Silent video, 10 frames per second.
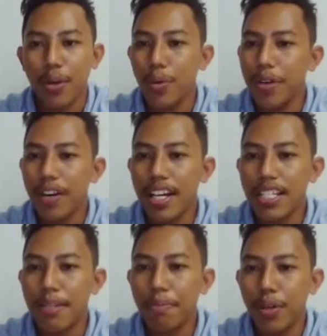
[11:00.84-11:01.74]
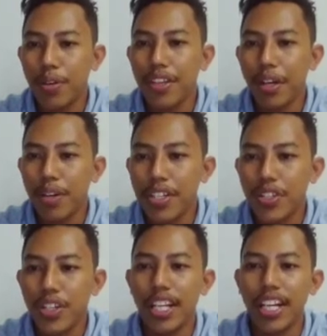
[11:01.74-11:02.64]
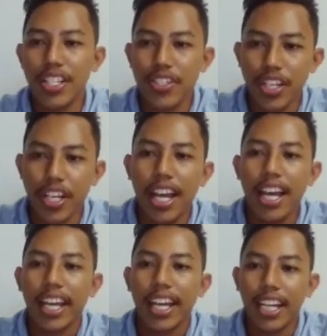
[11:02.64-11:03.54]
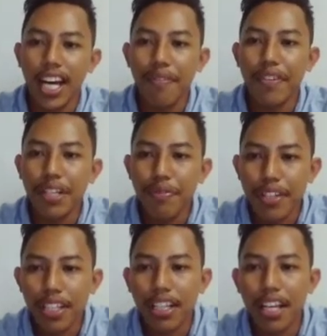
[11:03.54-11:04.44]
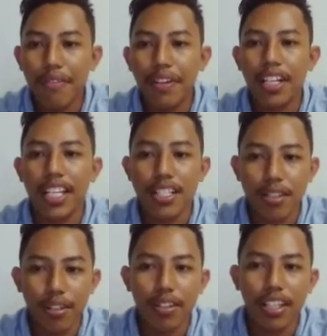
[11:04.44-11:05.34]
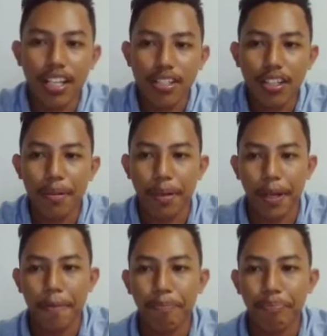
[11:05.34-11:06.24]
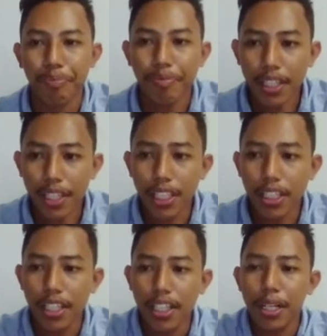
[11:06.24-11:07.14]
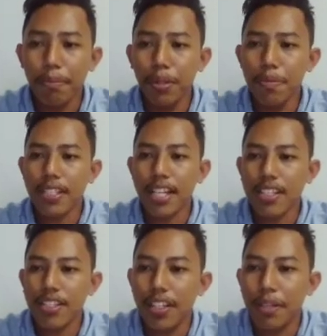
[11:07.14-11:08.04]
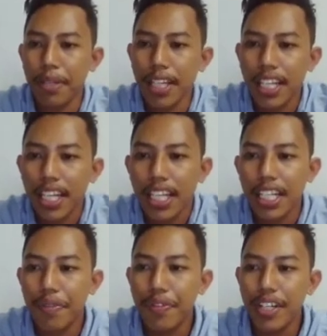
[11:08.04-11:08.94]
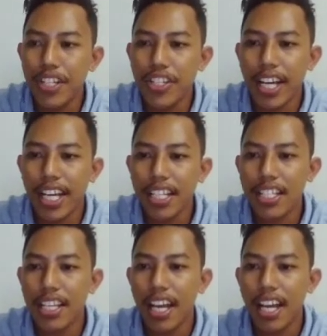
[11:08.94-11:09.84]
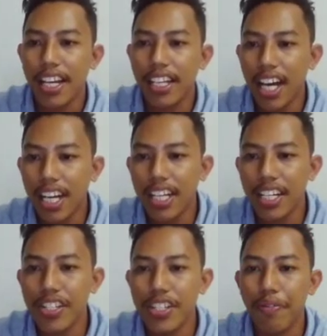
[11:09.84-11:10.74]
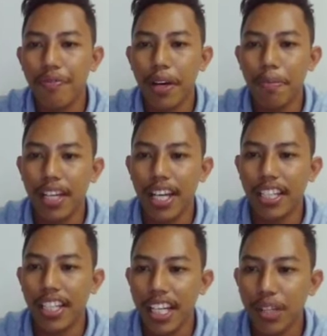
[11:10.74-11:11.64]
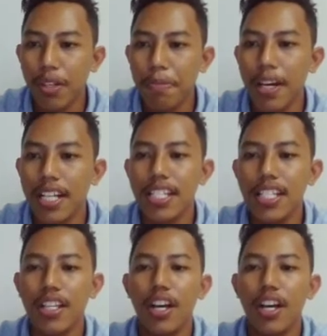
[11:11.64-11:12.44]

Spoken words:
whereas both the question and answer can have a different level in Solo taxonomy. Bloom's taxonomy differentiates knowledge from the intellectual process